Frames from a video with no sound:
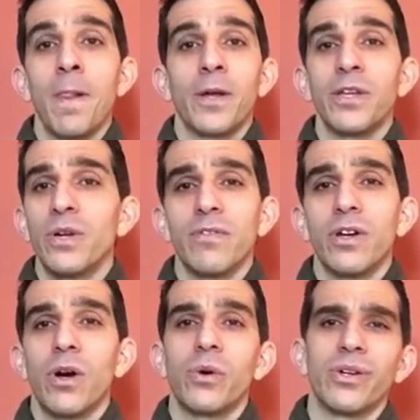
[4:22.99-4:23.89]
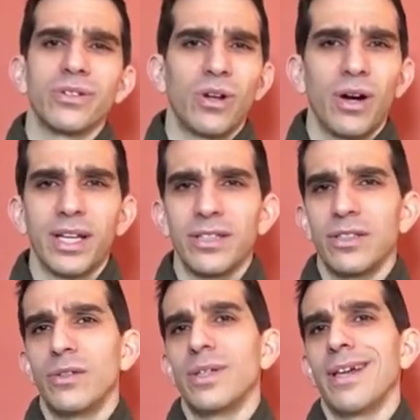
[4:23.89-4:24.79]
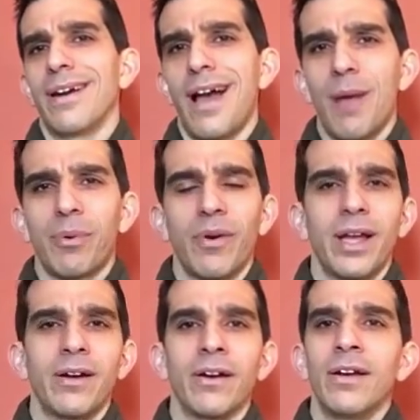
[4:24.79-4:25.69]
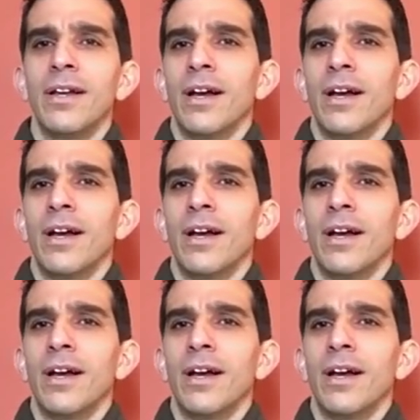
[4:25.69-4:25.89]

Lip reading: you don't even know who you're talking to. You get an operator.